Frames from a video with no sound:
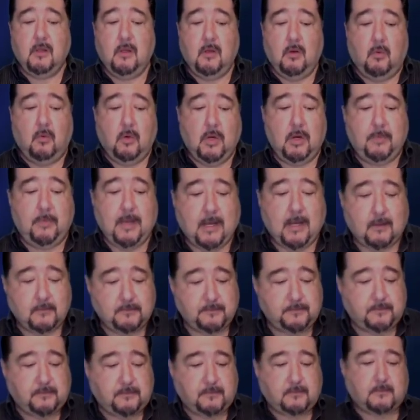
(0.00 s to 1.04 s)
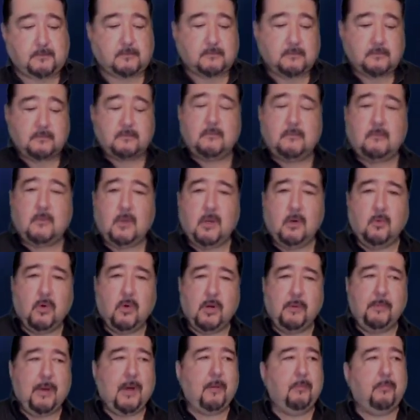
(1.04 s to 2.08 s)
What about, what
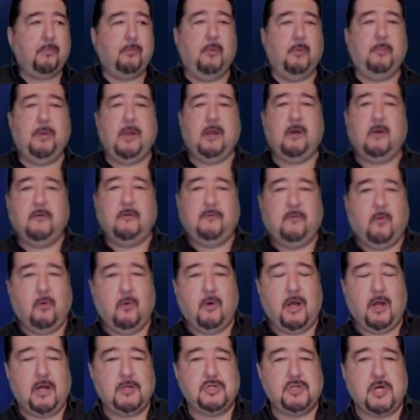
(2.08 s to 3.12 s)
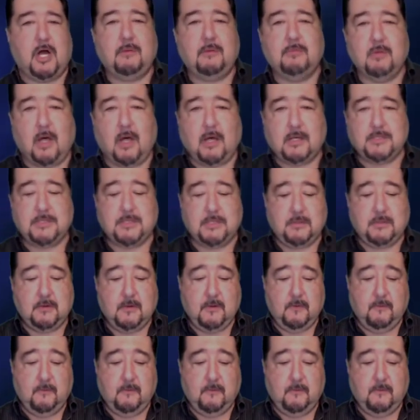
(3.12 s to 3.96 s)
about preparing for a job loss?